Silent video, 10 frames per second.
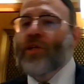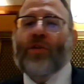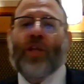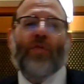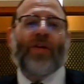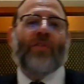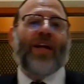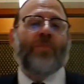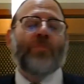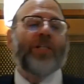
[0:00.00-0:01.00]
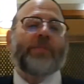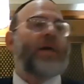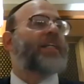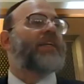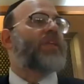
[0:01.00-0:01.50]
So therefore, if you have an empty
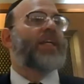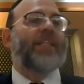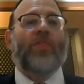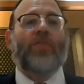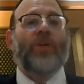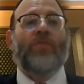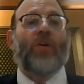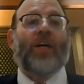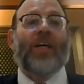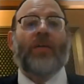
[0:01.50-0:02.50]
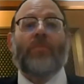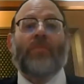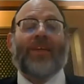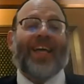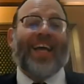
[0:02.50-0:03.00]
space of less than 3
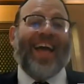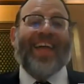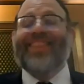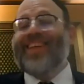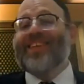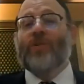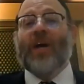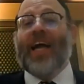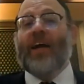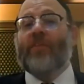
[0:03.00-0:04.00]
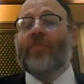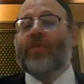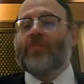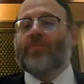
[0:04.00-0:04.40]
tvachim, and then you have